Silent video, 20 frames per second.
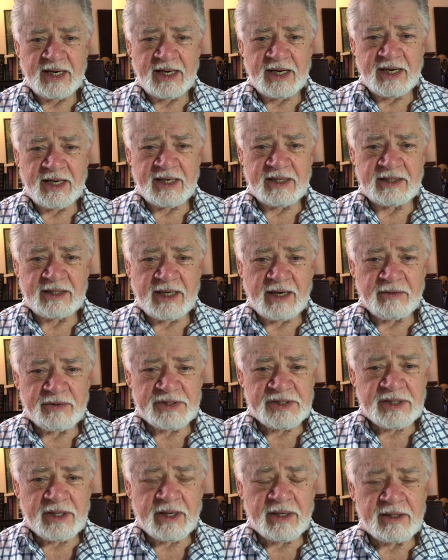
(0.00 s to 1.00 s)
And
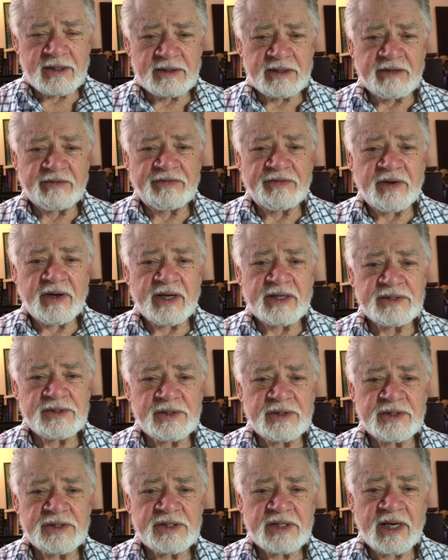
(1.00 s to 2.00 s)
Aristotle defines
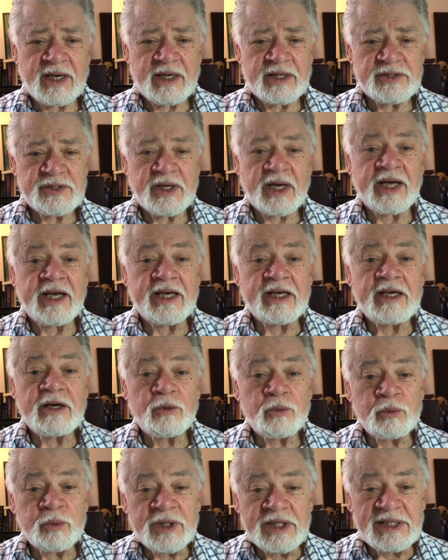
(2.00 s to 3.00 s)
this as a
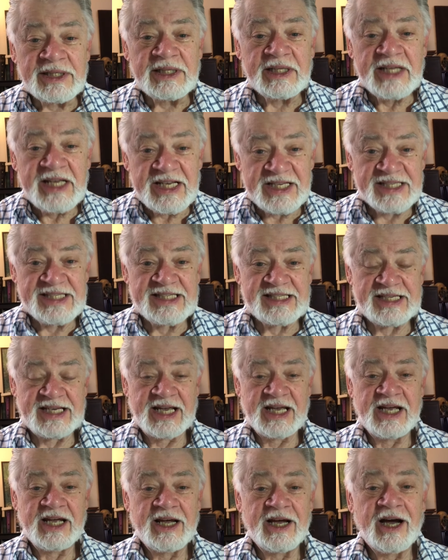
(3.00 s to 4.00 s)
release
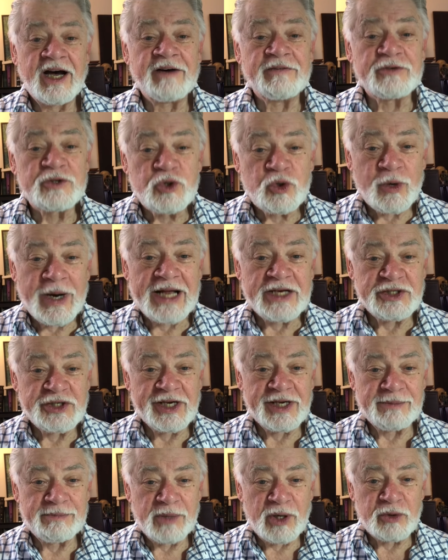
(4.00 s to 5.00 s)
of
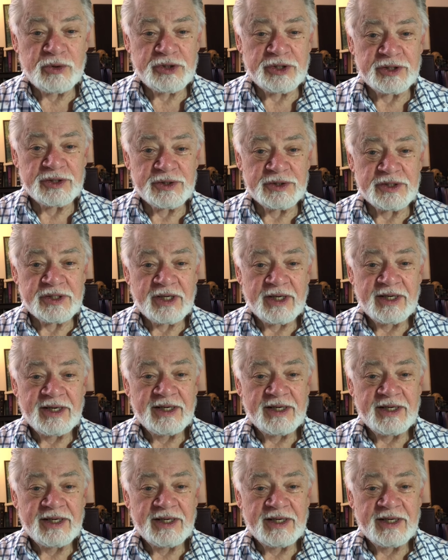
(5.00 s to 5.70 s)
tragic emotions.